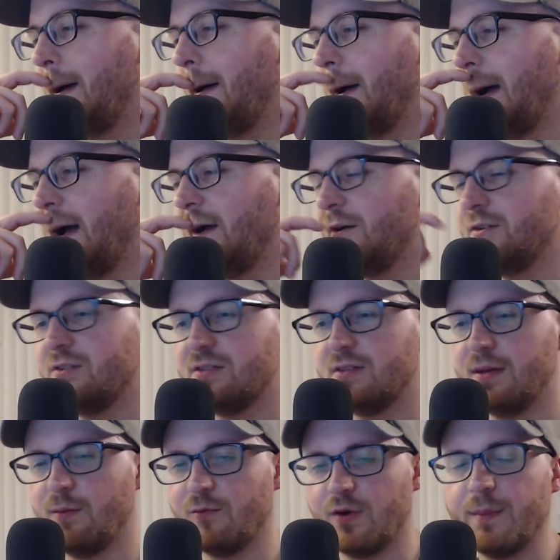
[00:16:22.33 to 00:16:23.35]
I heard
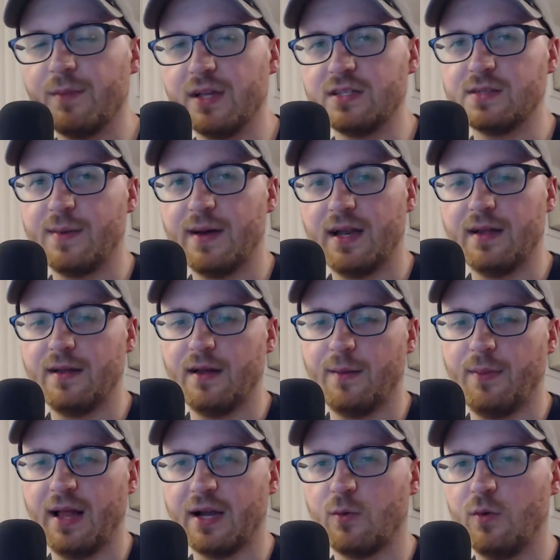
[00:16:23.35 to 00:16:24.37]
some rumblings about a
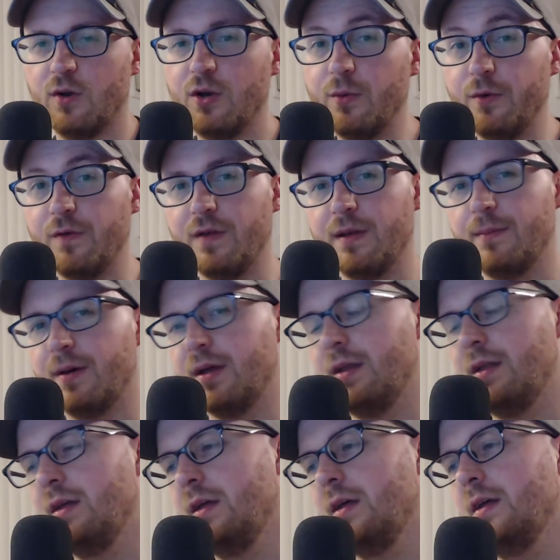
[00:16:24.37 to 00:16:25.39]
Black Widow movie,
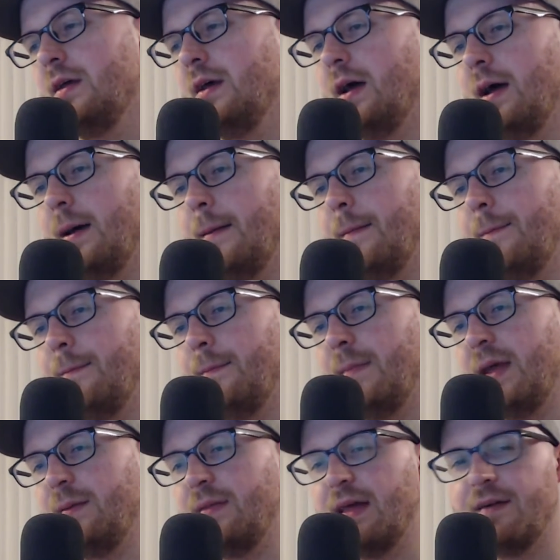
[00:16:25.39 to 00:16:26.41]
but
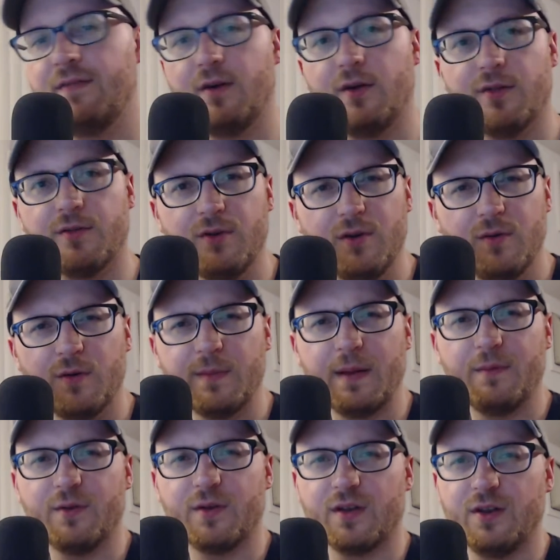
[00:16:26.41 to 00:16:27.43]
maybe that fell through, or
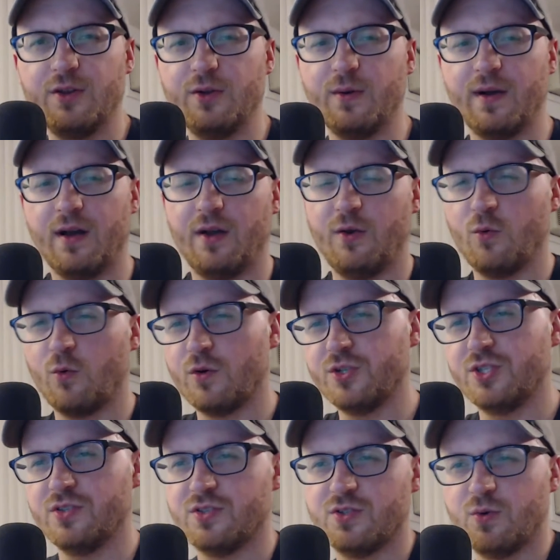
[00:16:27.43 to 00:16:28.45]
maybe they're going to do an
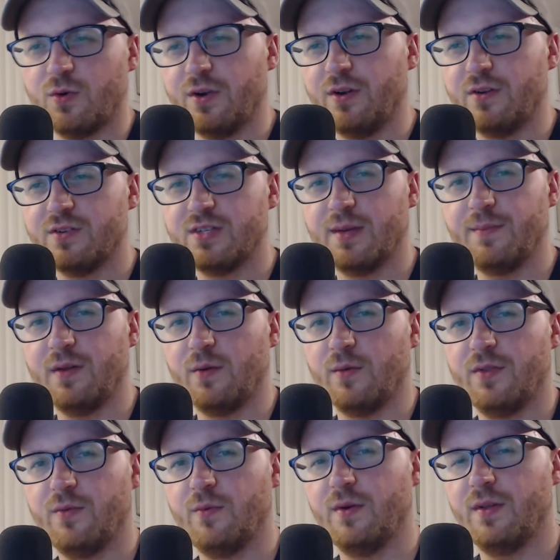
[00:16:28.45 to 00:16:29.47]
origin story or something
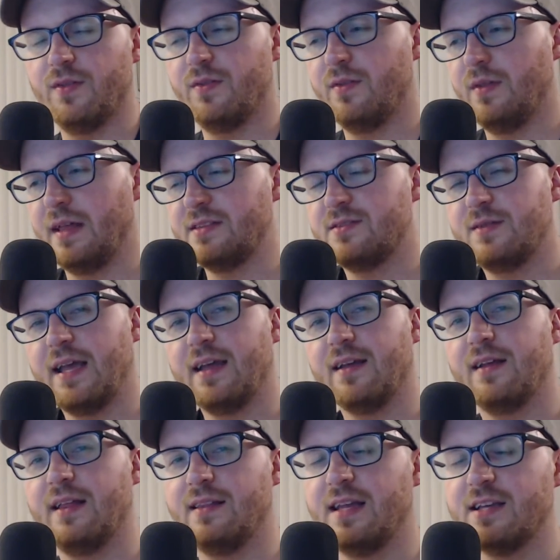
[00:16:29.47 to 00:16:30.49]
with
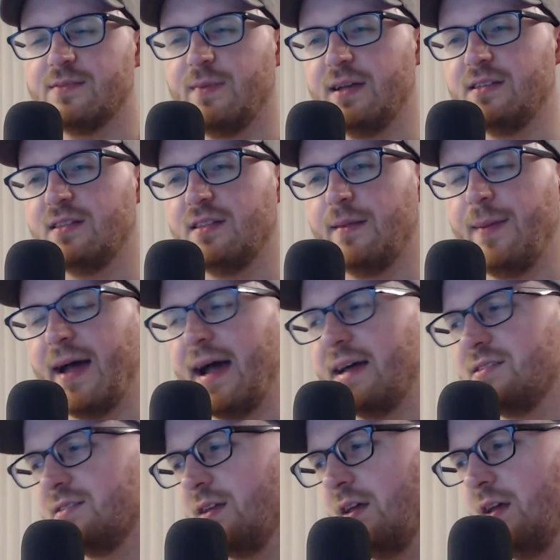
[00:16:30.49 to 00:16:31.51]
that takes place in the
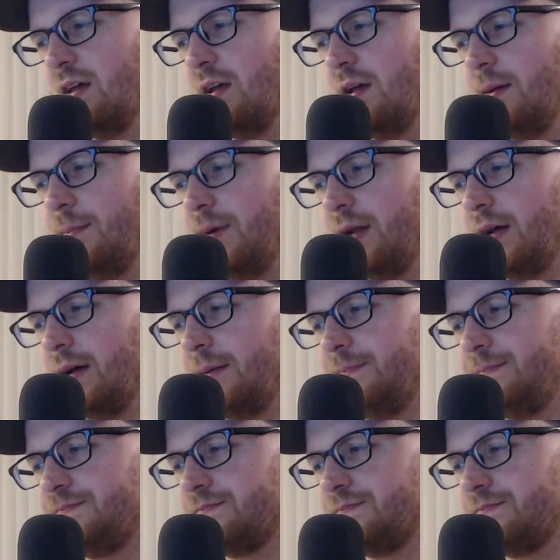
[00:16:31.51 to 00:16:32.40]
past. But